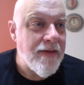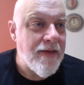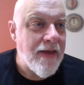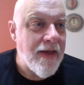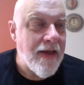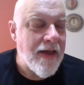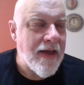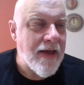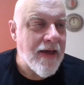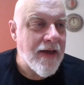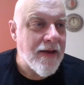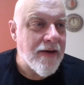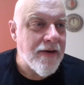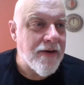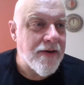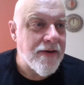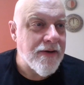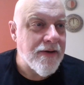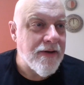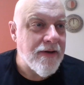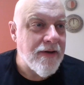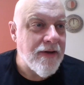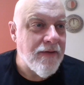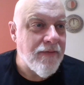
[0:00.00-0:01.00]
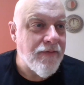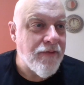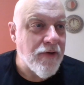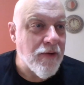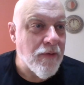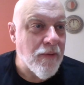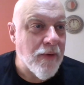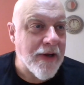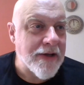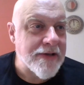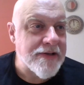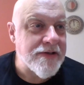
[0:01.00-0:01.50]
and if you're
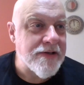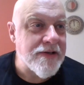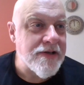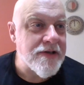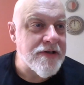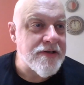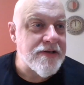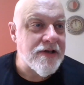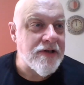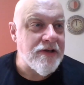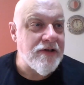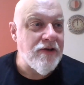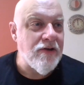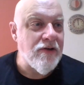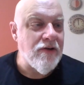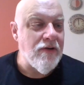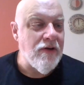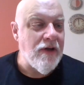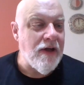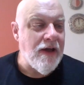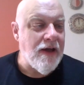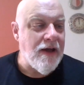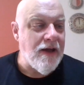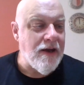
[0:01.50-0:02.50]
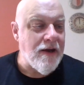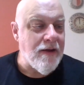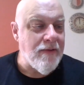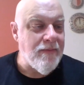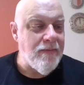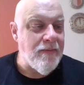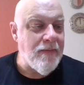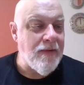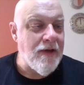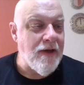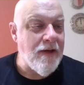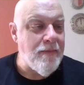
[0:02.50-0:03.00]
watching this and
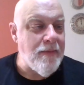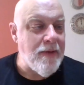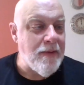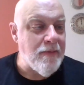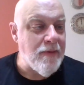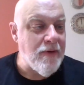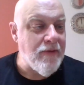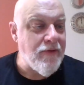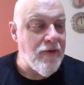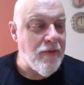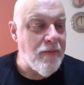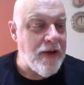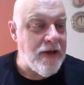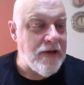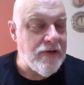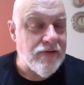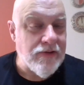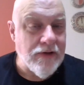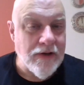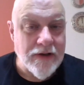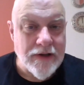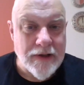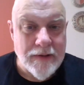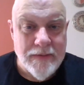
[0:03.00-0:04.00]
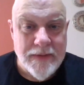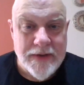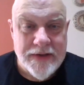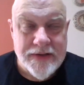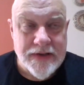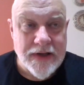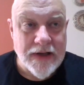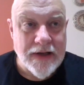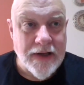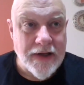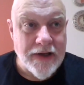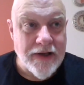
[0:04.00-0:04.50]
I'm a member of your Patreon, that means
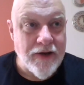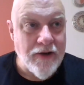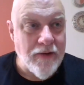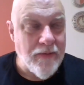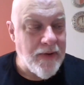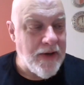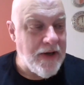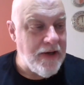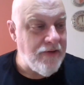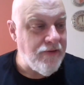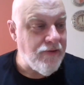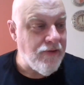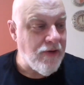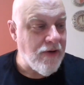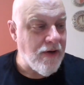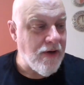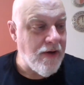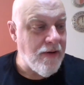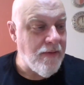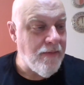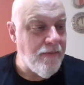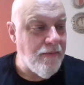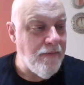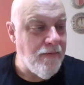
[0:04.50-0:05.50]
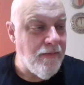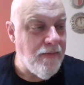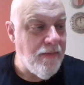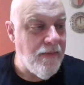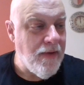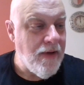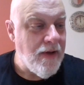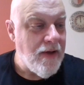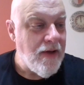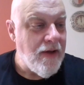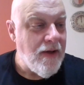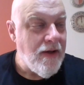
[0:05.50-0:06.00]
I like your Patreon.
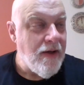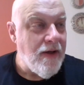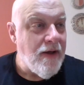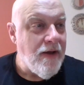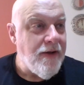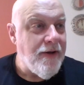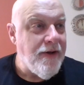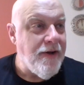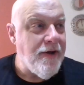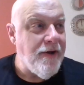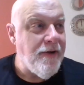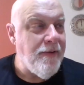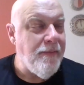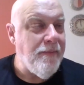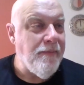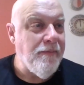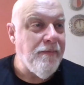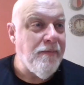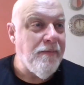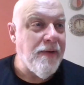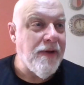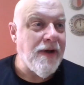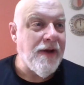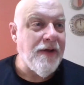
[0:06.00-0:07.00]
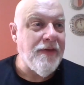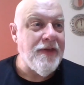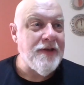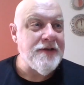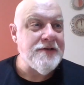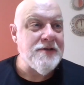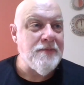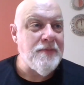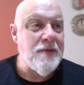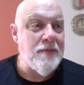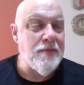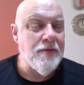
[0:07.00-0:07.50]
But I think
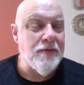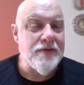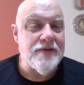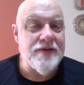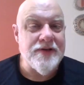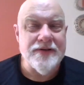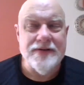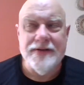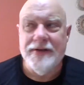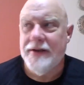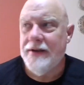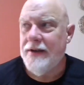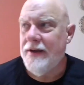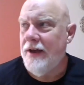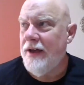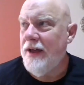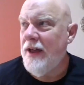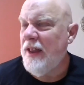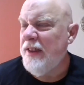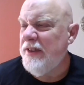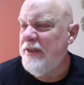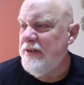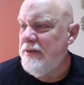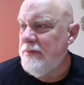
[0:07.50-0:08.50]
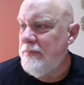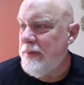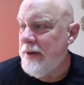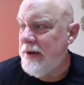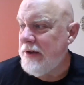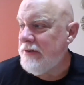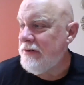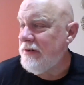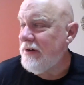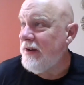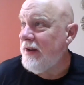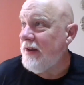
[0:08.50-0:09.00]
some people are just like, I'll do a
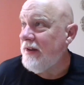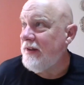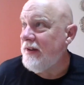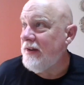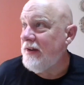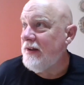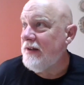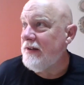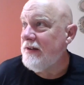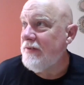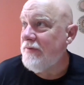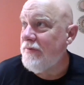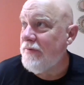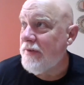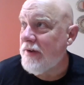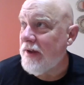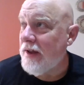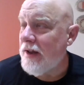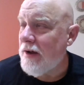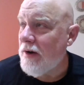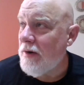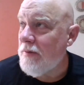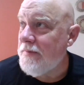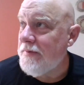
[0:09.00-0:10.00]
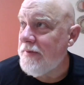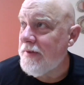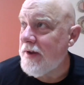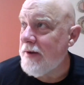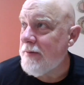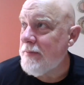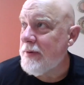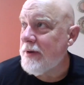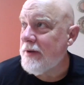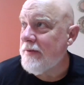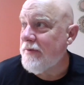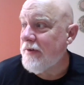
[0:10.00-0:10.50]
Patreon, and then I'll just forget. Hopefully
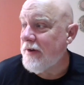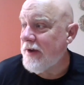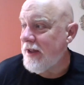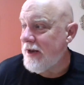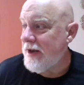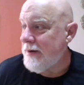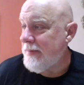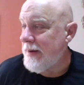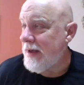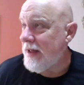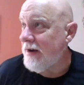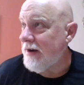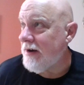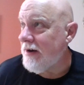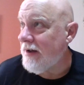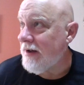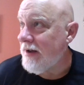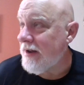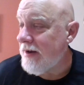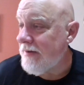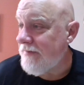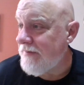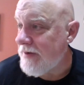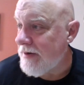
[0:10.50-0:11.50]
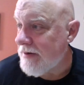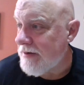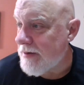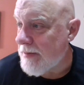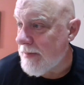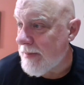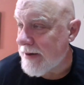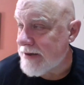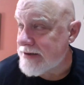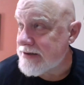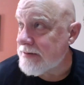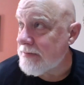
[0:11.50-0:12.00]
everybody will forget about it, and I'll get a few
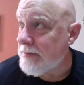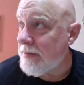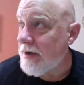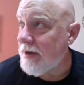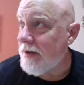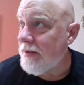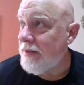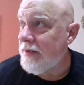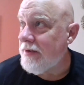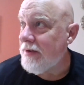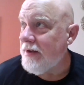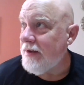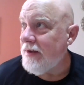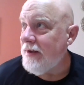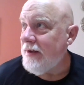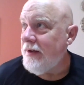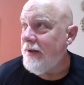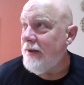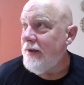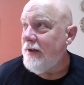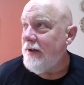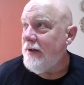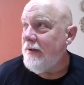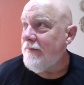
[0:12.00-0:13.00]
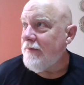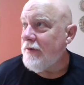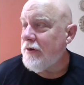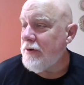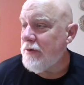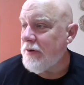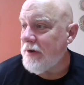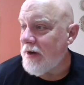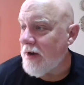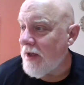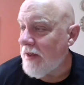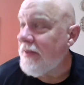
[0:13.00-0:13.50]
$100 a month for
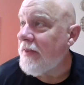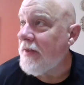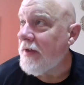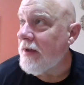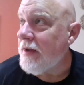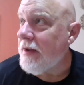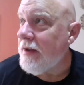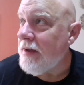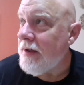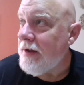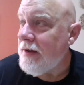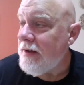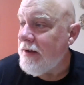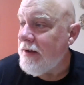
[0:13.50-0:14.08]
doing nothing.